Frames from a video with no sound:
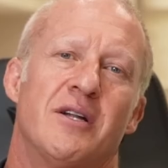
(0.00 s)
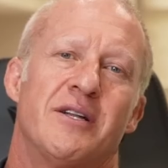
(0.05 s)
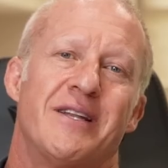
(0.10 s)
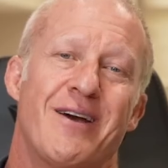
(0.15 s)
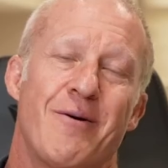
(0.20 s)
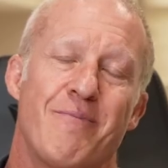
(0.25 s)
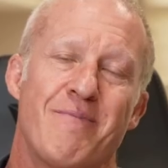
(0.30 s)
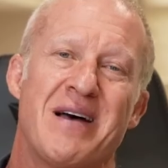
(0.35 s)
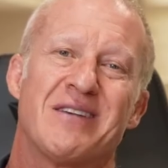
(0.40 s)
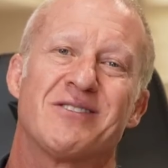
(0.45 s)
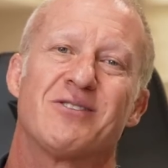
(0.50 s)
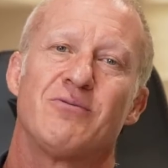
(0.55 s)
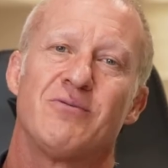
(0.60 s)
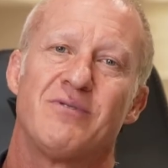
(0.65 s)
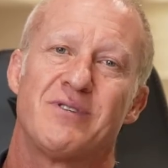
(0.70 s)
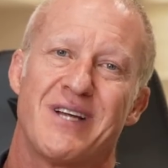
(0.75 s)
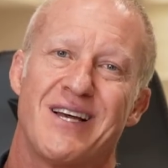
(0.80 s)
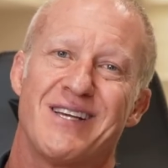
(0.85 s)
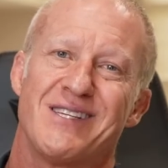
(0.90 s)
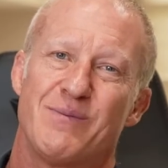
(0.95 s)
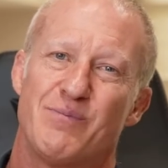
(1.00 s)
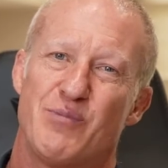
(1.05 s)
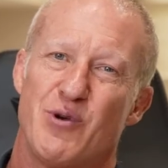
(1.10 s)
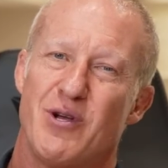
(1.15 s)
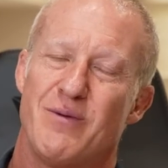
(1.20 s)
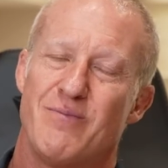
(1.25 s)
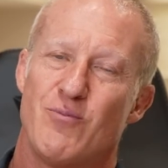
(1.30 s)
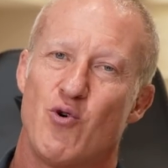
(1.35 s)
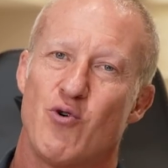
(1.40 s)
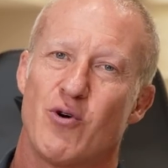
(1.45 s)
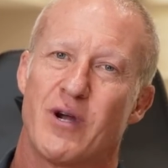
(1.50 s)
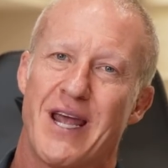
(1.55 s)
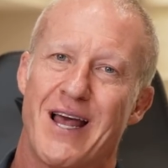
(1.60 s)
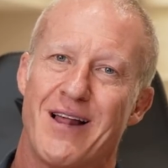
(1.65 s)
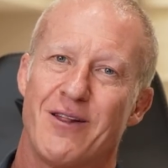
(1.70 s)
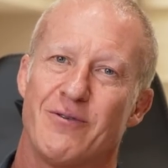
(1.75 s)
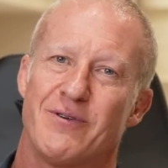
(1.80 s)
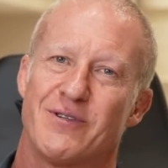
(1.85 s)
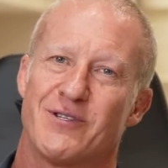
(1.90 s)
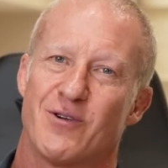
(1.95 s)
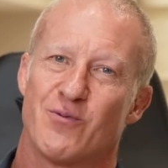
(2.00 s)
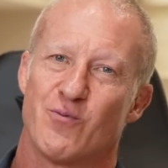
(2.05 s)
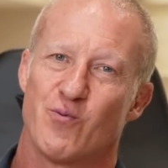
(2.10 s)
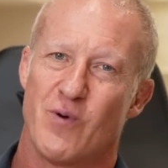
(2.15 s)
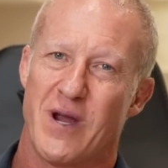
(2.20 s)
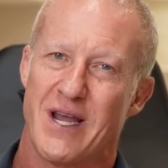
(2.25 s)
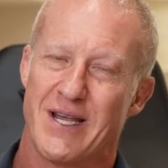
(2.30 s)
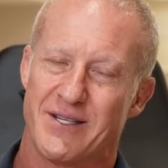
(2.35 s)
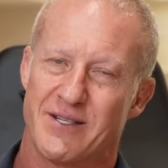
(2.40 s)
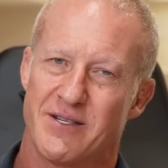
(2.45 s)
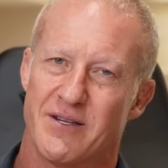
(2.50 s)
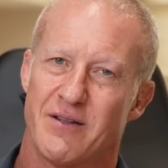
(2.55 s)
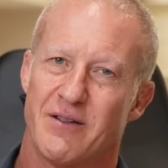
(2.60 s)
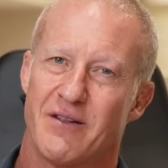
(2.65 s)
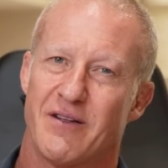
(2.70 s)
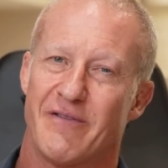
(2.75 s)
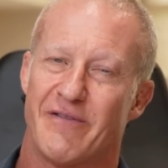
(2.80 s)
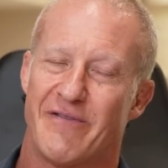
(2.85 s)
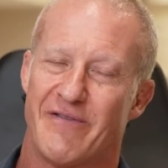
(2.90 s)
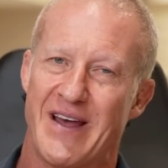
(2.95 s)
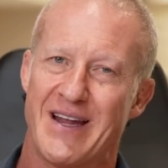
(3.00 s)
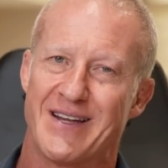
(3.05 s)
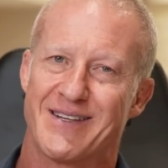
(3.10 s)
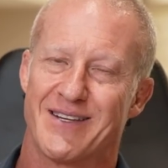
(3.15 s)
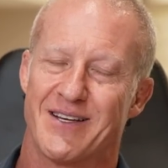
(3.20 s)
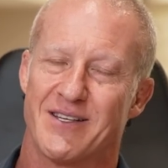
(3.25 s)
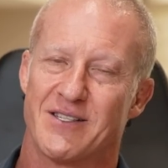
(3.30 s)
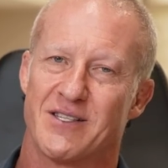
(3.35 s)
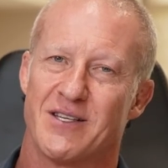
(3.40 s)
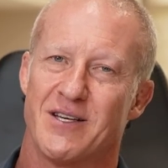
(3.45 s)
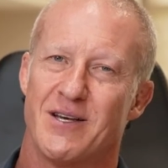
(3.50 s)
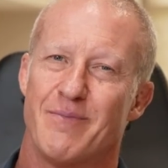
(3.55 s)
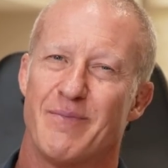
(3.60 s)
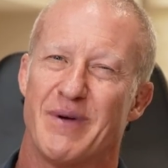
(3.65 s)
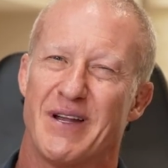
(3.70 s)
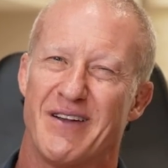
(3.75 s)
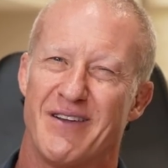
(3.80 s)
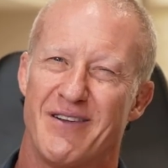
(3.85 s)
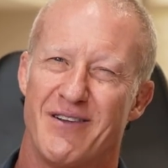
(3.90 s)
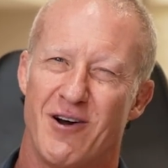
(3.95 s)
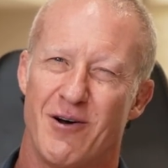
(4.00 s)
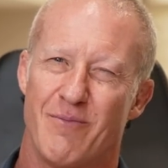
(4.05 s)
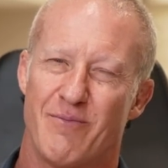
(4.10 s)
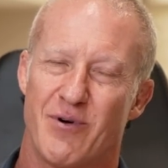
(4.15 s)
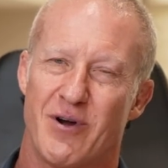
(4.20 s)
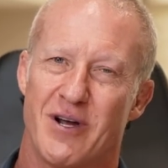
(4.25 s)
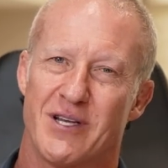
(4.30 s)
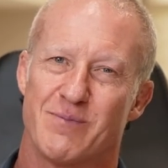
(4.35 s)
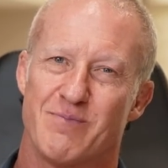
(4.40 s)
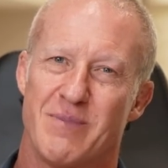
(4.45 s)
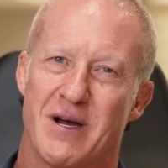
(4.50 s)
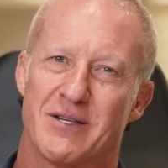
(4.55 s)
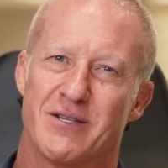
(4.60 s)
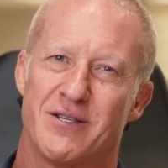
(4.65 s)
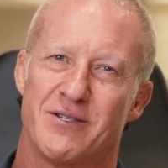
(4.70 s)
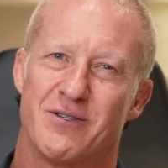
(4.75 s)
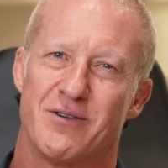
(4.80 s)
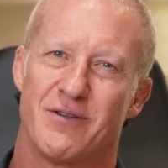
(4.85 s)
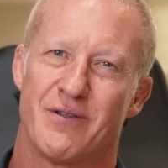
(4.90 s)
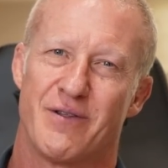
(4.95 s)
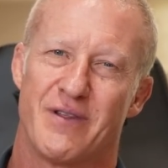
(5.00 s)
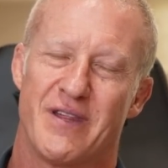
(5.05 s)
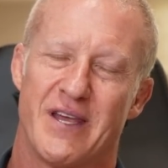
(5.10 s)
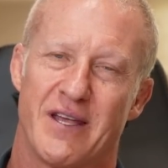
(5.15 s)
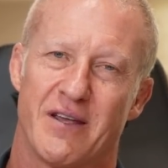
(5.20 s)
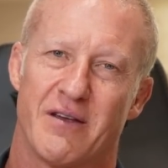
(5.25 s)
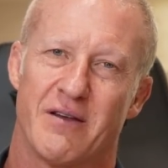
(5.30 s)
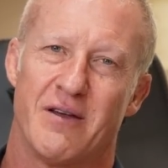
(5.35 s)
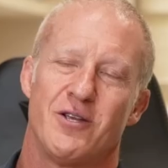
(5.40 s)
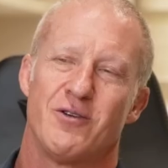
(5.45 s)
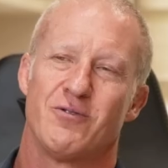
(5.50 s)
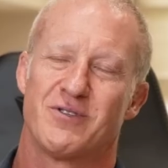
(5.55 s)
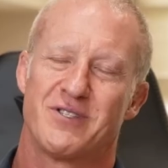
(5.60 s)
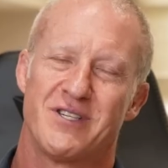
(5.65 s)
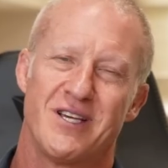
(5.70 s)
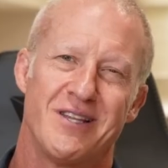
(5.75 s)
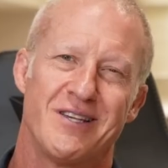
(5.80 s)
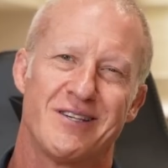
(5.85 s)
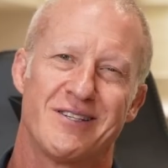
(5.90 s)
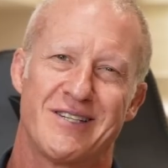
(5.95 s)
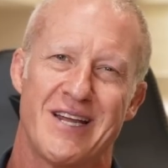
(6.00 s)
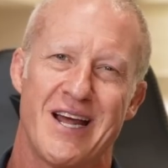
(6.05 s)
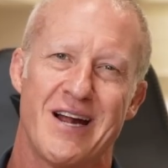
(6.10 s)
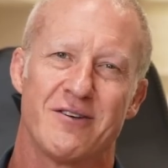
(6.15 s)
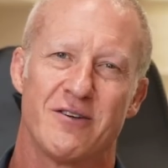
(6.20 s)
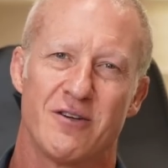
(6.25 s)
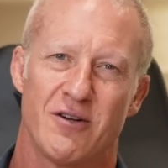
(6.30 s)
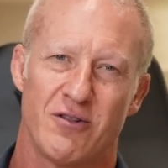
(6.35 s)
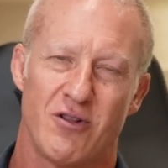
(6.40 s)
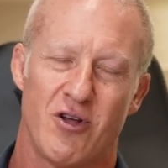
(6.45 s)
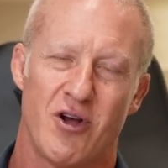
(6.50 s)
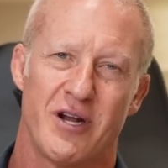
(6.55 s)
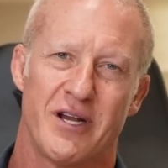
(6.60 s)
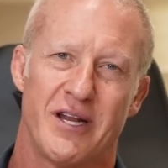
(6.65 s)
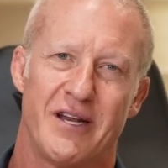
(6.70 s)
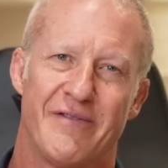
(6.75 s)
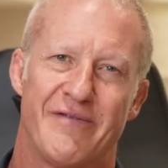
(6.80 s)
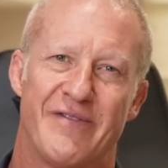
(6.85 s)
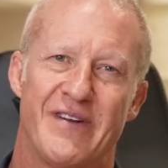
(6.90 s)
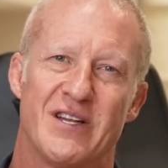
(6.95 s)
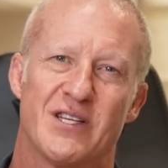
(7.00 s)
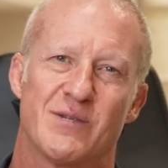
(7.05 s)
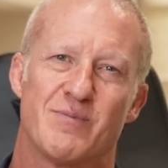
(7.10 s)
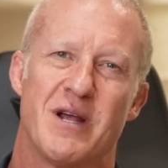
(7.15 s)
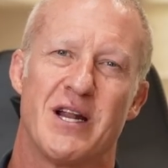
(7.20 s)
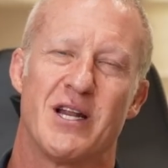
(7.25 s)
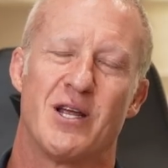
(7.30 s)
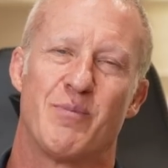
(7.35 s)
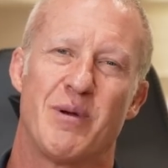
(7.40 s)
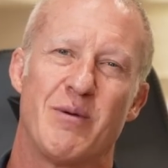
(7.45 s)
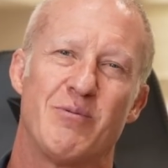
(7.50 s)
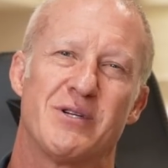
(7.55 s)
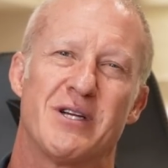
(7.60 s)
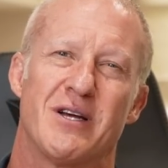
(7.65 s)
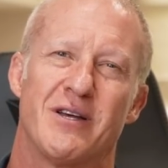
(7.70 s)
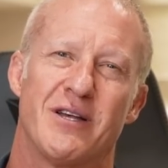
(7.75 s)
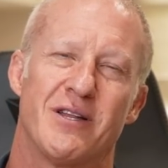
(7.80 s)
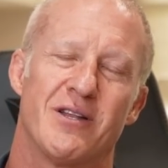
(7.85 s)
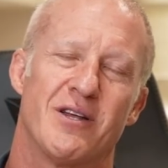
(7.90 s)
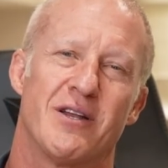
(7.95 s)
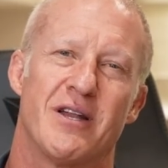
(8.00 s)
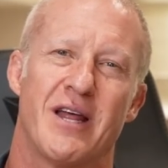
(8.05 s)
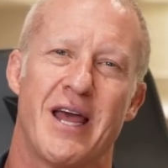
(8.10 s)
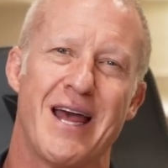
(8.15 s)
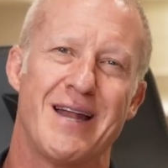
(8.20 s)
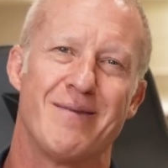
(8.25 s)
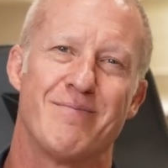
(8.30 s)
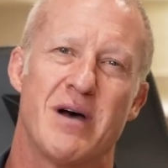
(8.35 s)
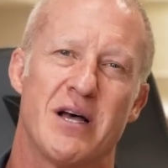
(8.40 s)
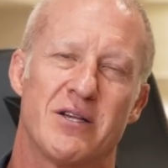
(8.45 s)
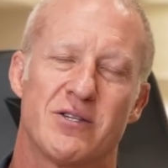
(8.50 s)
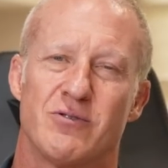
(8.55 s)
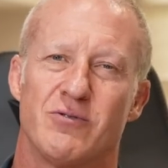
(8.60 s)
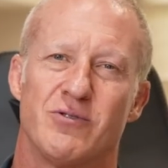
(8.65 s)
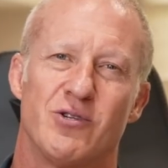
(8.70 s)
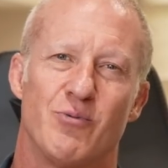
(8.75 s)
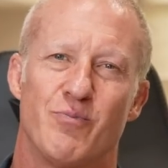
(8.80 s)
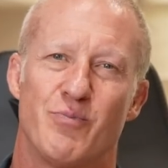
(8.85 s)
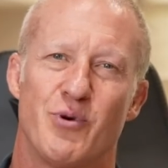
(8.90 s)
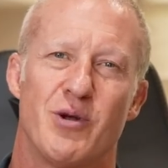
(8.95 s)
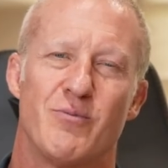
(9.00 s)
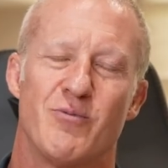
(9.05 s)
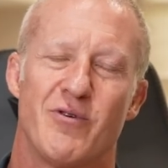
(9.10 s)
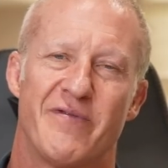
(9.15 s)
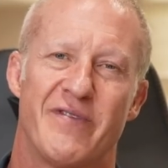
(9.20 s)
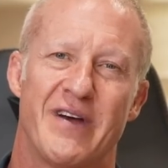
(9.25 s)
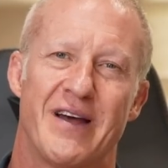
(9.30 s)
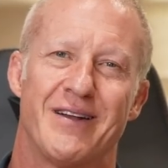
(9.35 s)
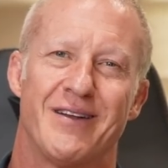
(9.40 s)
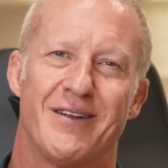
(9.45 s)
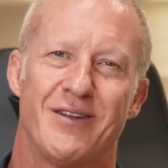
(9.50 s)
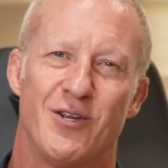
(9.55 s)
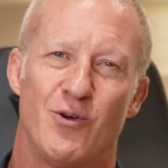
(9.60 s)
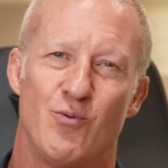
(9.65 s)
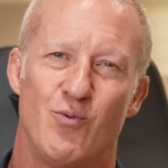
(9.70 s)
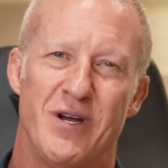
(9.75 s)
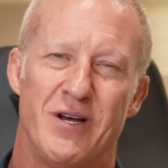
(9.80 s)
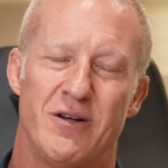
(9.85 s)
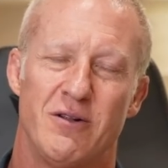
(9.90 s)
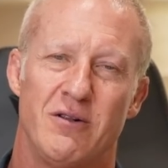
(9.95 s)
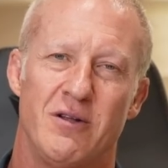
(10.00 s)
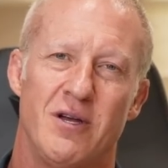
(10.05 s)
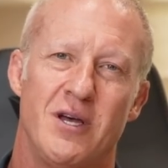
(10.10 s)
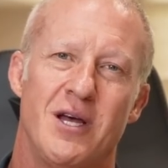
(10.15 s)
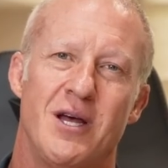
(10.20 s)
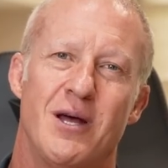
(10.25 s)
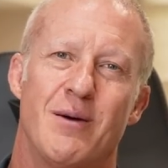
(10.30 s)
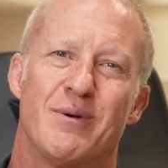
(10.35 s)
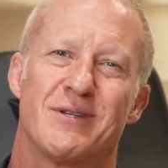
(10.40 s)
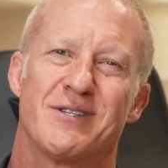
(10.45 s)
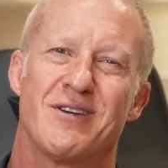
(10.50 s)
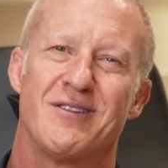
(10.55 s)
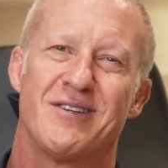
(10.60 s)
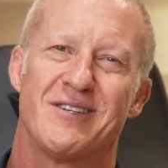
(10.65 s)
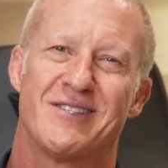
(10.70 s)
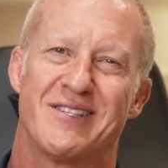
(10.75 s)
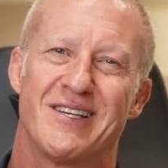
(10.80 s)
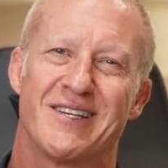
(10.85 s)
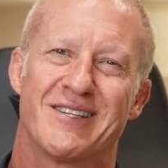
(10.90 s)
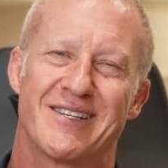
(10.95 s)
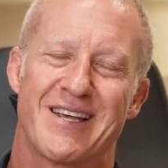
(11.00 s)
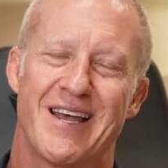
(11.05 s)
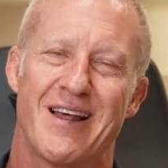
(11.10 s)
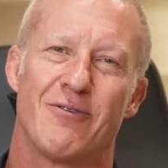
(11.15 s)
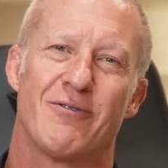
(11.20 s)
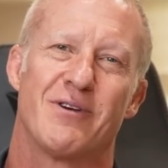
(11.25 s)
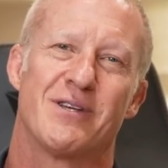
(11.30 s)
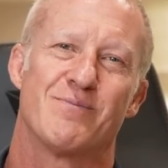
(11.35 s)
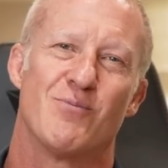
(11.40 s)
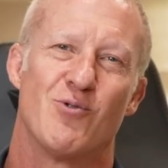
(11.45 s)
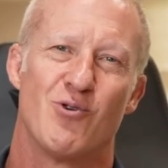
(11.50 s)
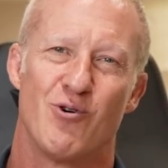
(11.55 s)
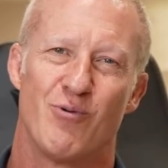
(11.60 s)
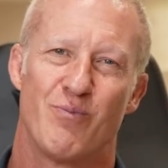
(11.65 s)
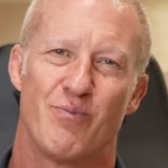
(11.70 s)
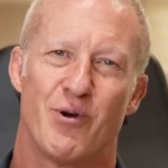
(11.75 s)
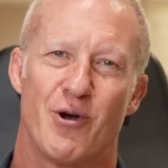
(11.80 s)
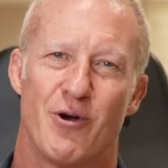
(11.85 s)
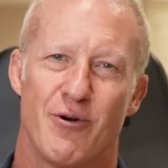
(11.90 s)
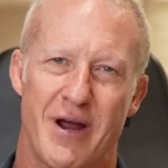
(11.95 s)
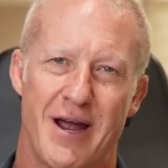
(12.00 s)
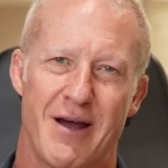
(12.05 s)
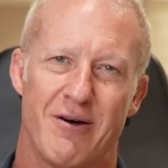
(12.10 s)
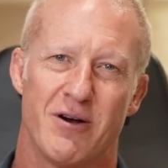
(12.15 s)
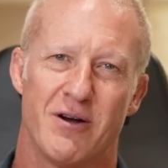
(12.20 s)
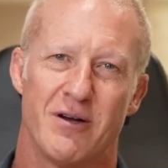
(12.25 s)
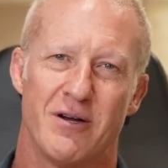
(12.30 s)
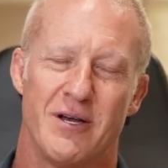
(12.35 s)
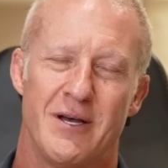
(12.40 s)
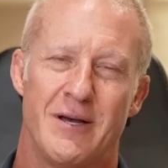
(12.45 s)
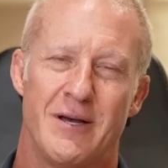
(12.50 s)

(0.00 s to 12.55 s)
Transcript: Now, muscle does burn more calories at rest than fat does, but not by as much as you think. You'll see this touted a lot in fitness media, people telling you that add muscle, you'll burn more fat. You will, but it's only 6 calories more per hour.